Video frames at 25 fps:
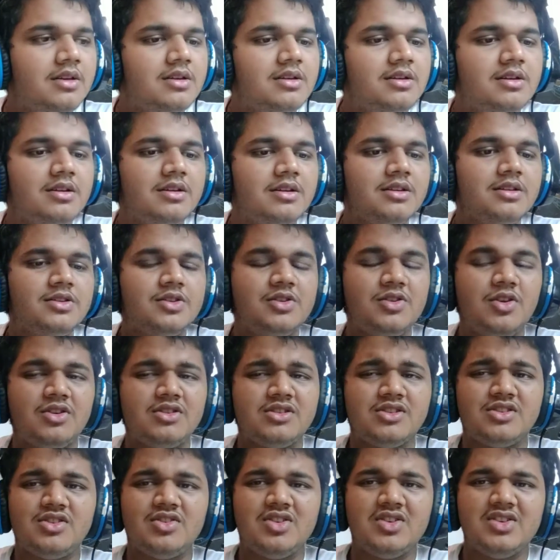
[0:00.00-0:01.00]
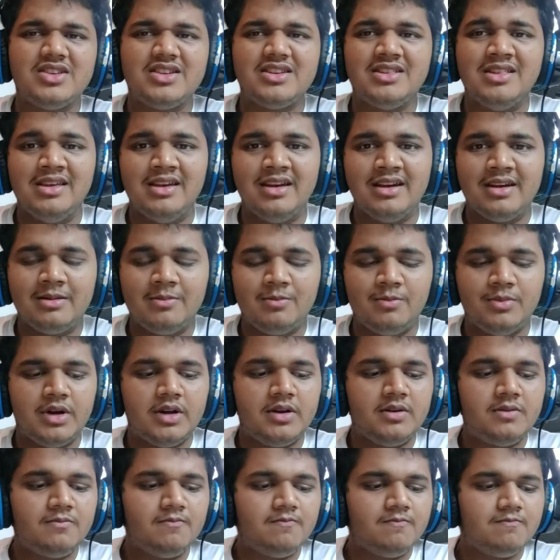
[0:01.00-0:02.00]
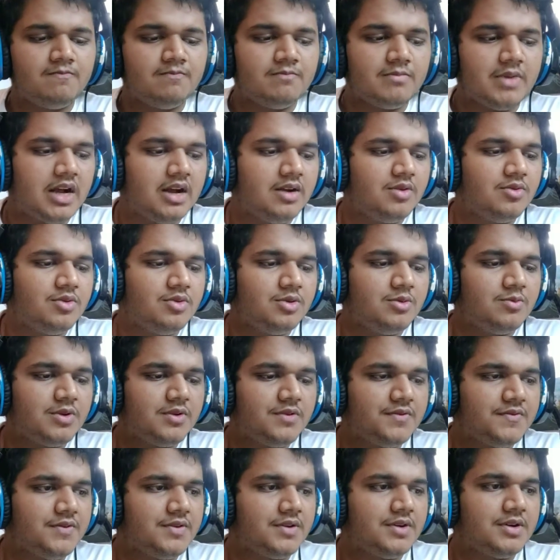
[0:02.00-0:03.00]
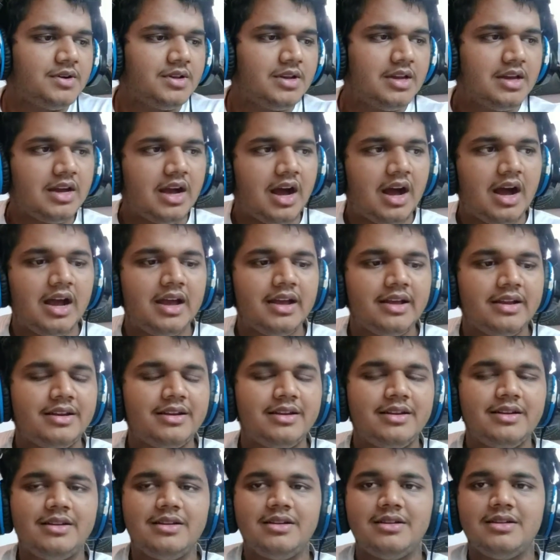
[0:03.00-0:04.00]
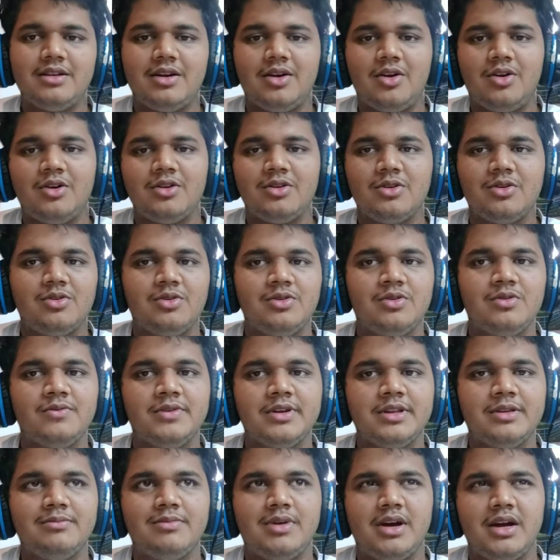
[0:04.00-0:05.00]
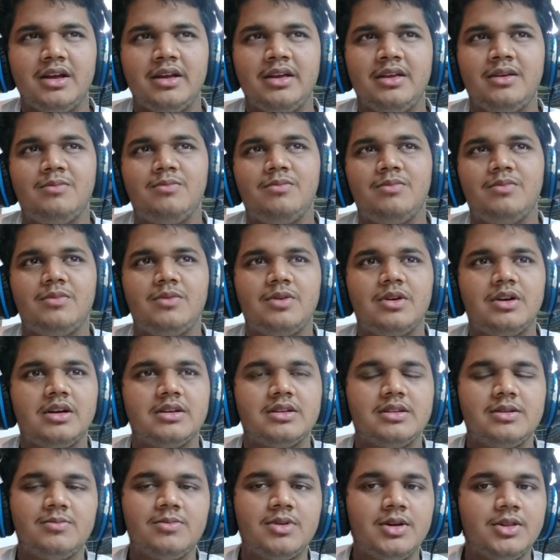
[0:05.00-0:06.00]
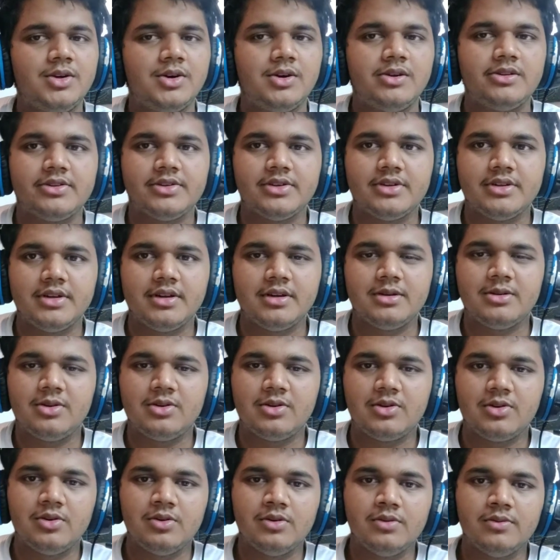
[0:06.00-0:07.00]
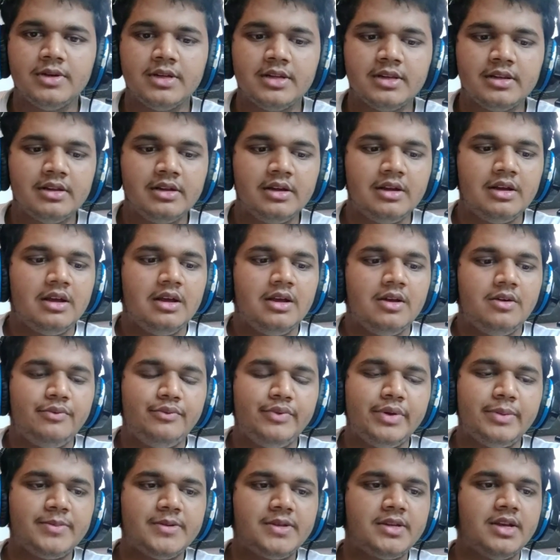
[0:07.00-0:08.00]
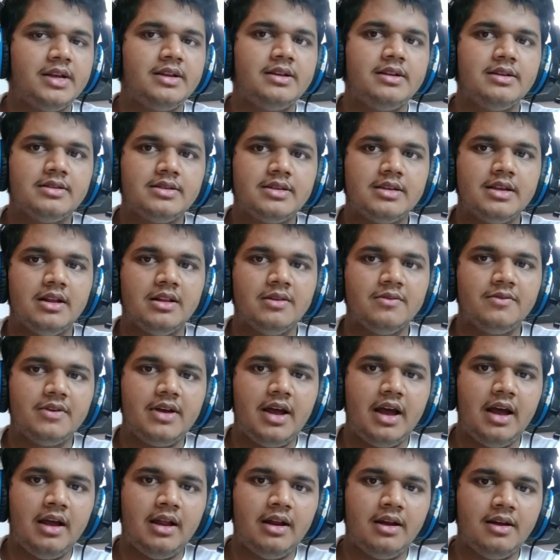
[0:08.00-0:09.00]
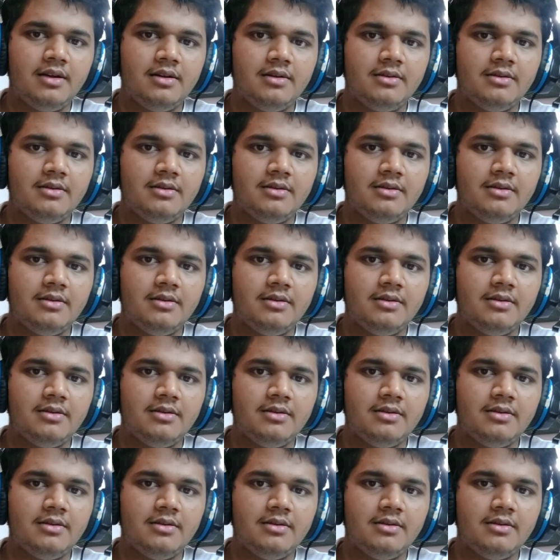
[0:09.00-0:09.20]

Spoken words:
it's your choice in the end, but I would prefer, like I did it on Cowin. My cousin brother also did it on Cowin website itself, and